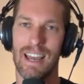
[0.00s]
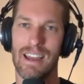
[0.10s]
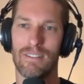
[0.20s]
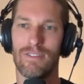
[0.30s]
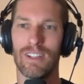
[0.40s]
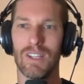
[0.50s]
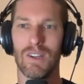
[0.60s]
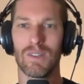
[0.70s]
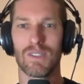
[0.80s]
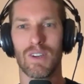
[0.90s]
And for
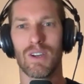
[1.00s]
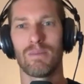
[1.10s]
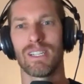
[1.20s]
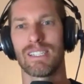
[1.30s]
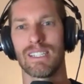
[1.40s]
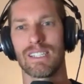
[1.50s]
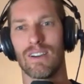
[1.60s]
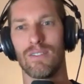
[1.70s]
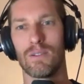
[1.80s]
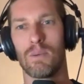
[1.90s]
long term listeners
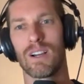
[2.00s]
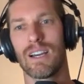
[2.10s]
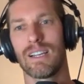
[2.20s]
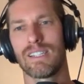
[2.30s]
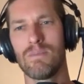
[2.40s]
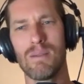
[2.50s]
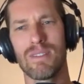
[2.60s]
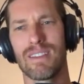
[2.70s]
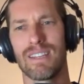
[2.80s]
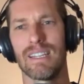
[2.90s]
of the podcast, you might be
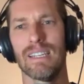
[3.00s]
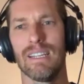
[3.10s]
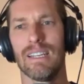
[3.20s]
thinking,